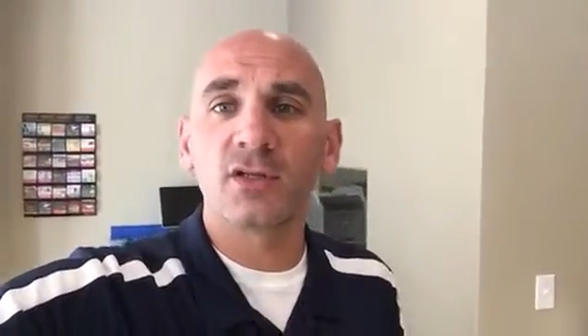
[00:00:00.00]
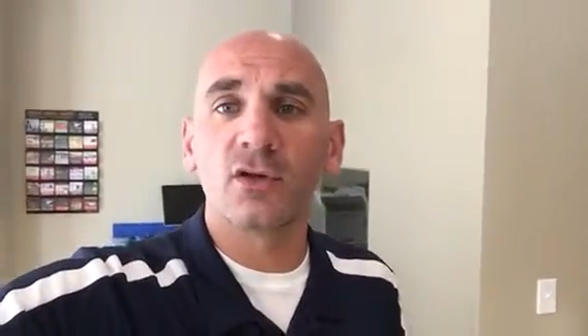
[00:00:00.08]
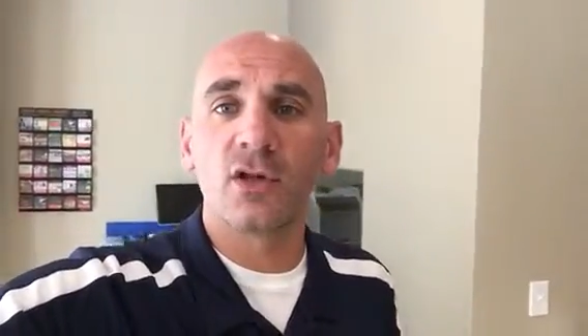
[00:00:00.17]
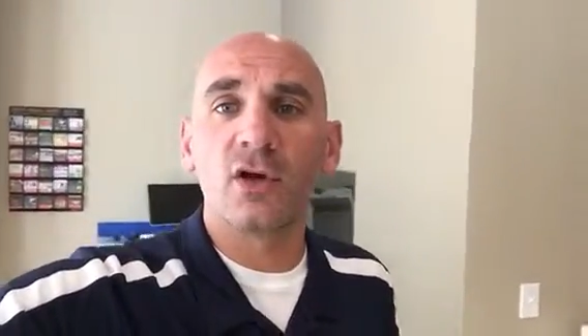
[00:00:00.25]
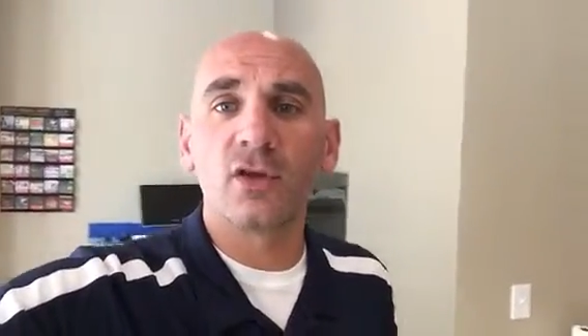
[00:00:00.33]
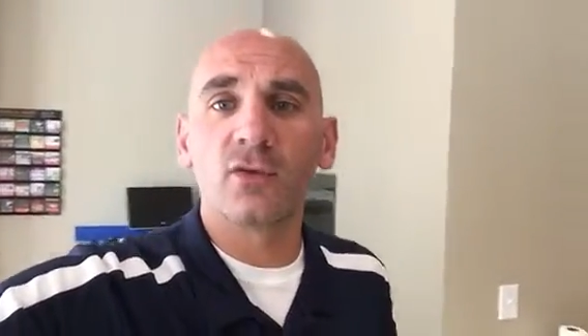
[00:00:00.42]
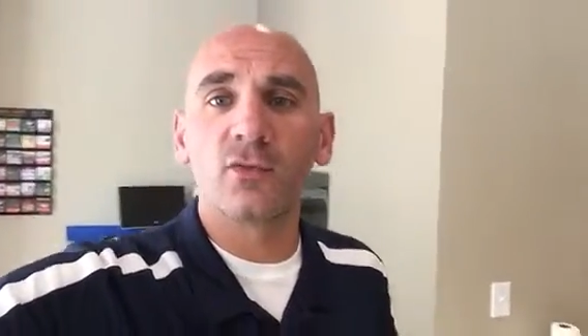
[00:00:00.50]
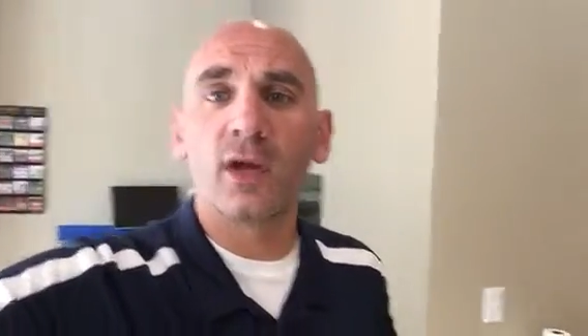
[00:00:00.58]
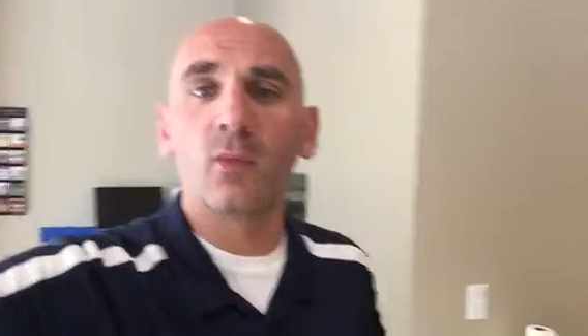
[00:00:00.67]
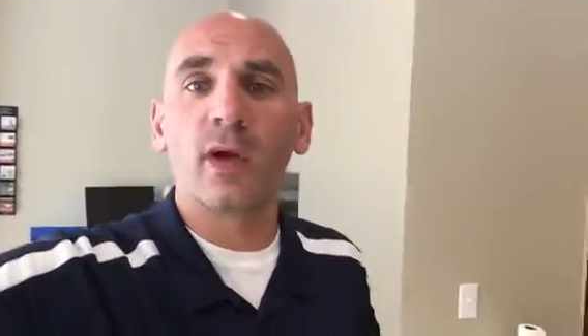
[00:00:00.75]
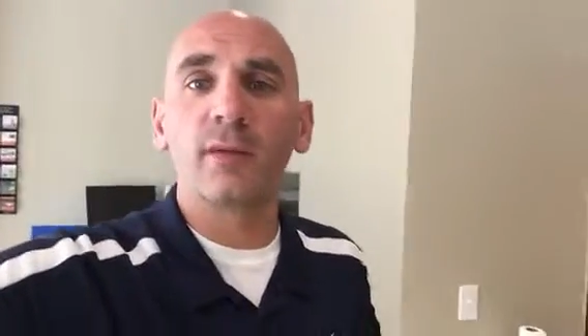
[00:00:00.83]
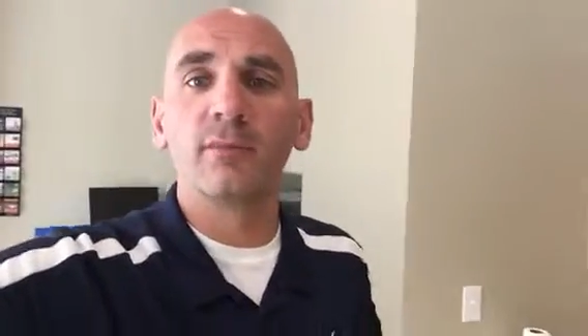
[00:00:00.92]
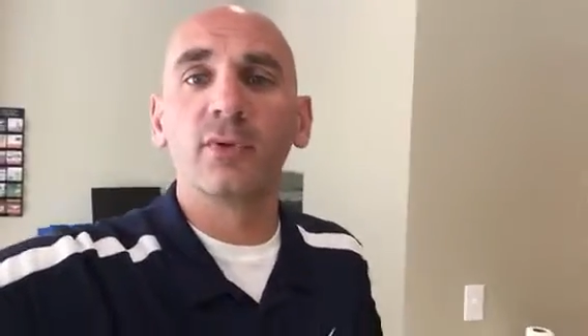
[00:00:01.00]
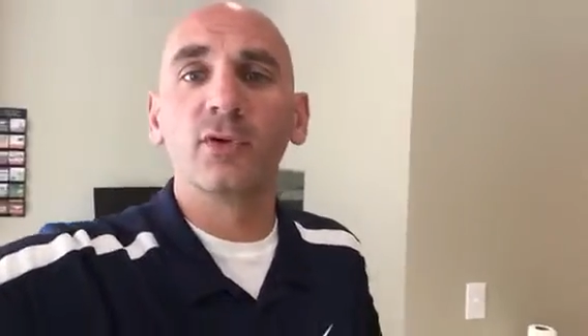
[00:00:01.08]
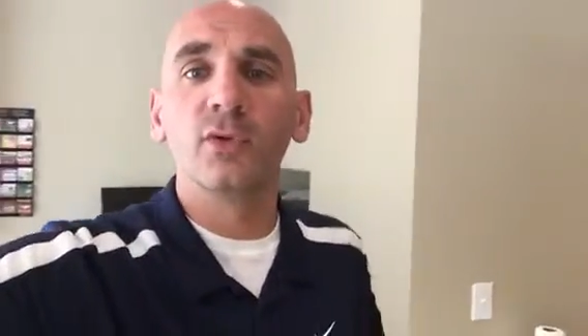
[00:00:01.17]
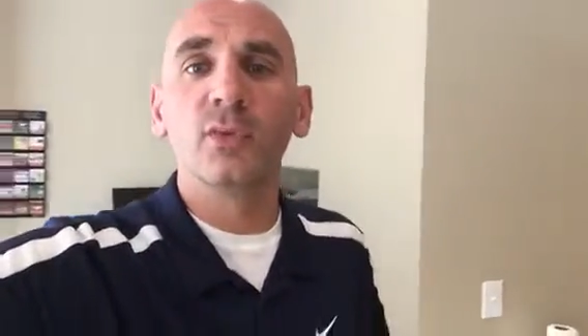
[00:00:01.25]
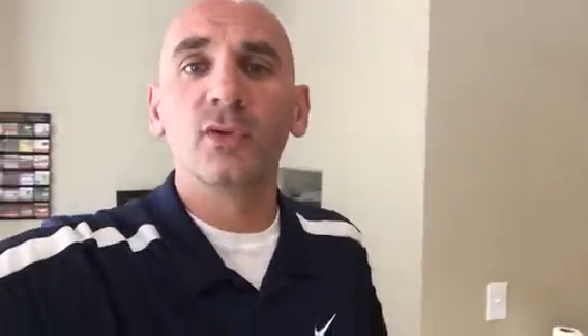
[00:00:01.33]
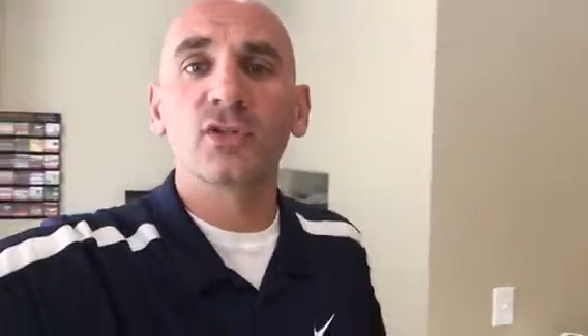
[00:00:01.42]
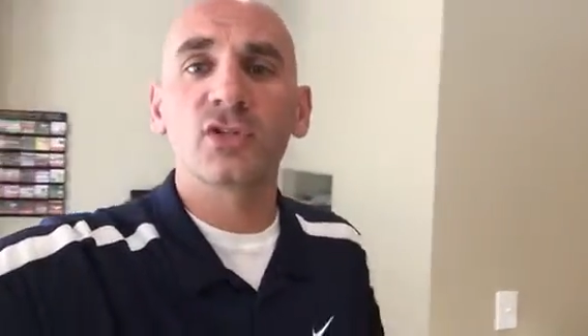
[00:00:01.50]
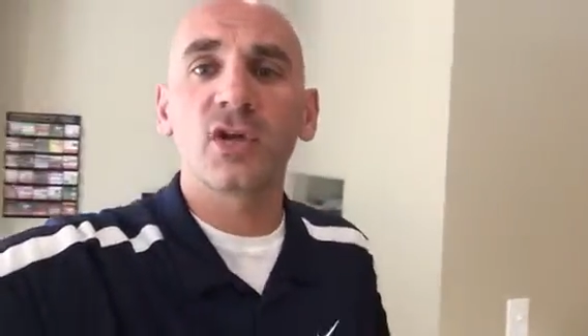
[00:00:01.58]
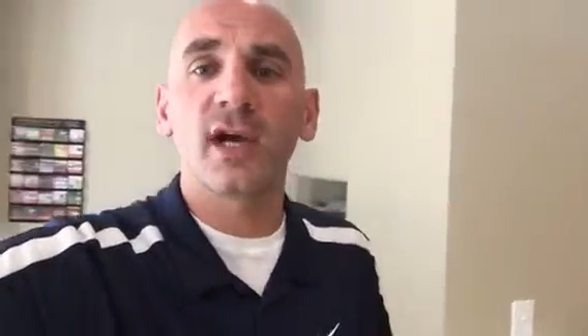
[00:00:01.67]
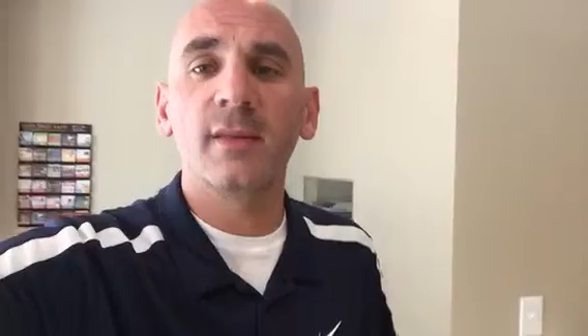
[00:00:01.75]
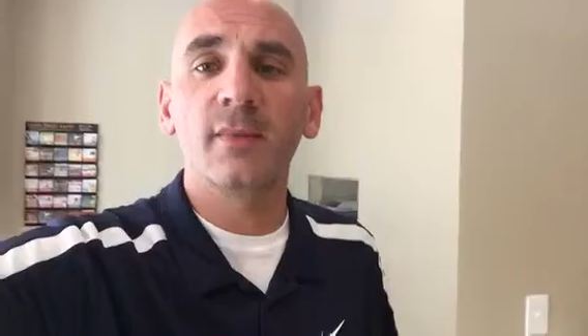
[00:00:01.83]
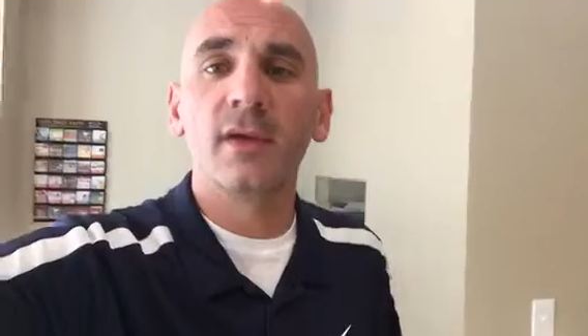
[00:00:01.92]
No longer the red, white, and blue with the
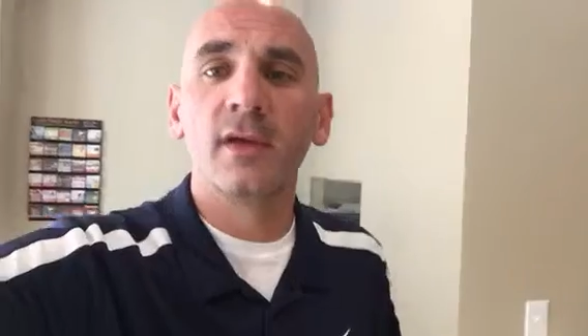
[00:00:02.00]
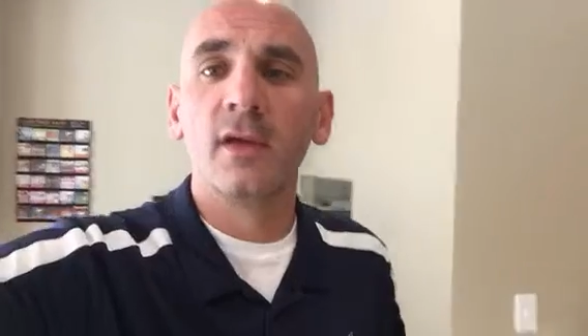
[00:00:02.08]
stripe.